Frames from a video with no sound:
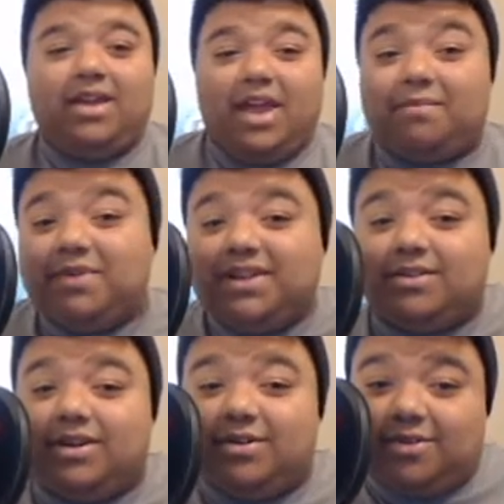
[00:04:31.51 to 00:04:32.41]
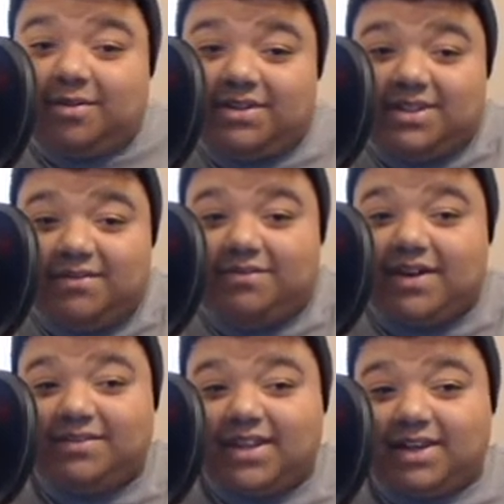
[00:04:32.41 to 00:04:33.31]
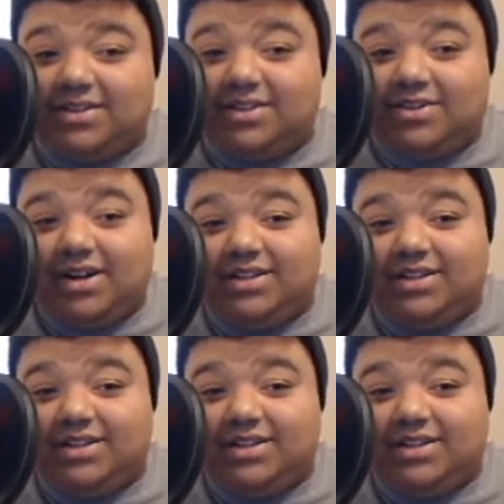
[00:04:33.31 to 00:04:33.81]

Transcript: And please don't interrupt us every 5 seconds to try